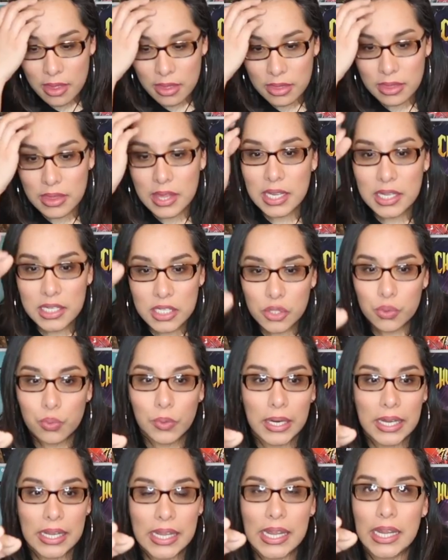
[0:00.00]
this
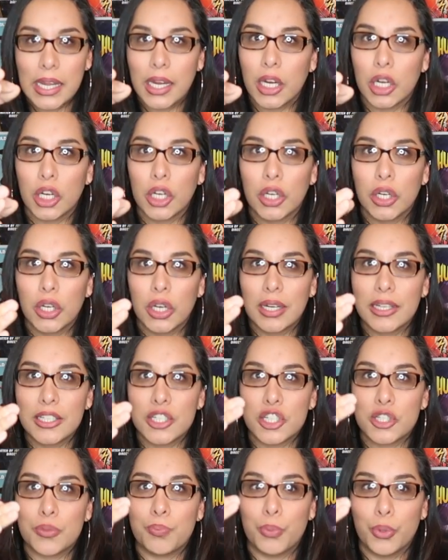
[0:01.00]
right here
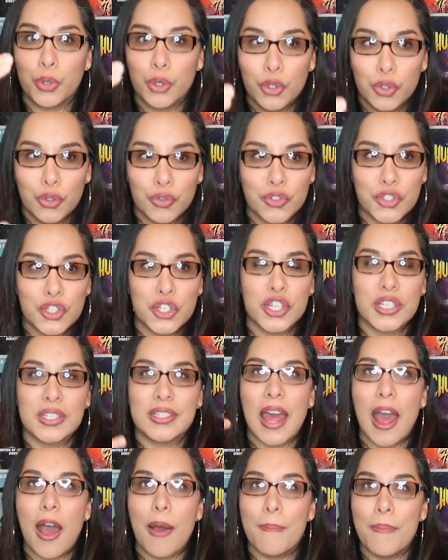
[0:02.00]
just proves
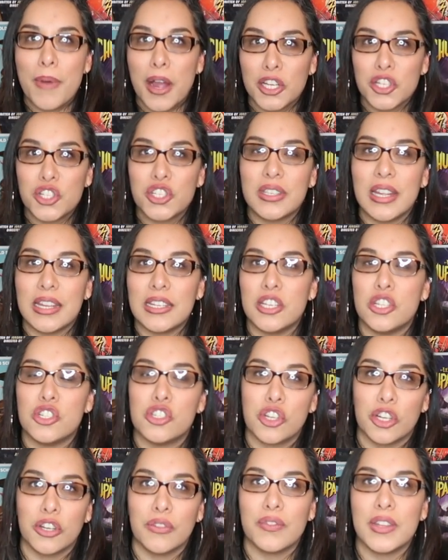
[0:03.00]
just how much they
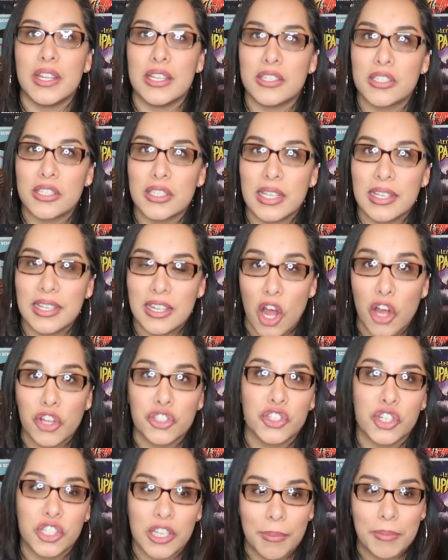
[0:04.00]
deserve these
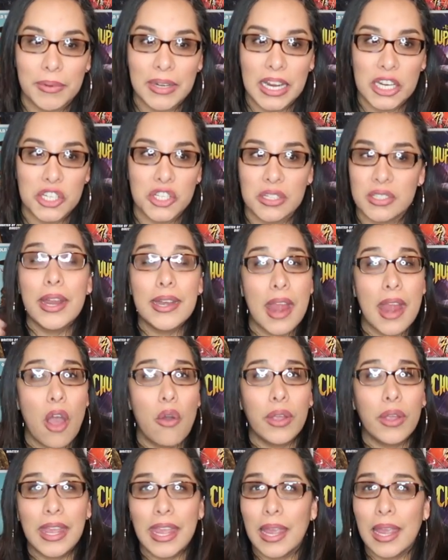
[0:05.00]
Oscar nominations. Right
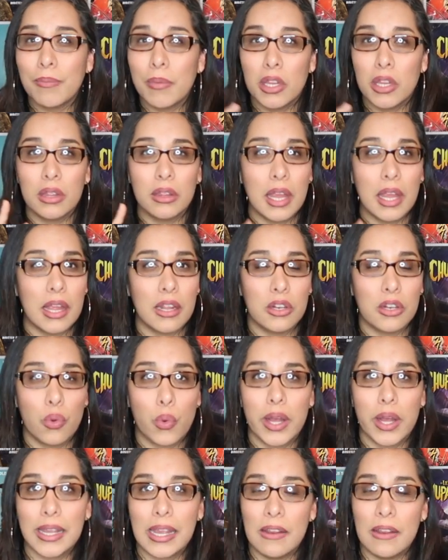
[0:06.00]
now, him and, and
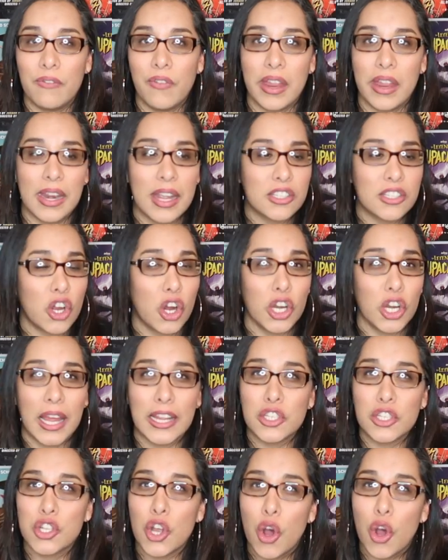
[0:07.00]
Joaquin Phoenix are
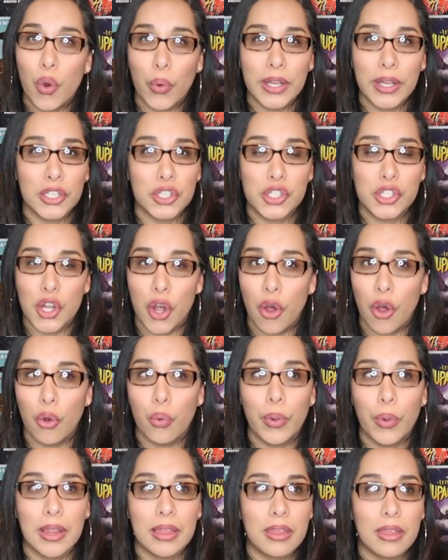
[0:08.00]
like toe and toe
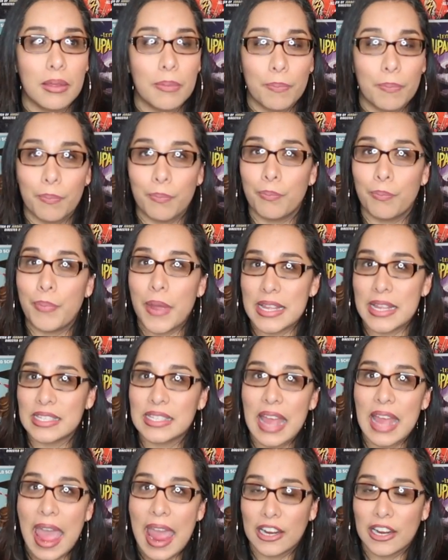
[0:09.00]
with
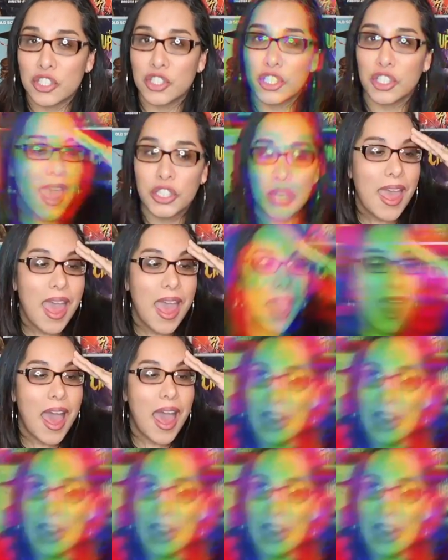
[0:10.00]
Best Actor. And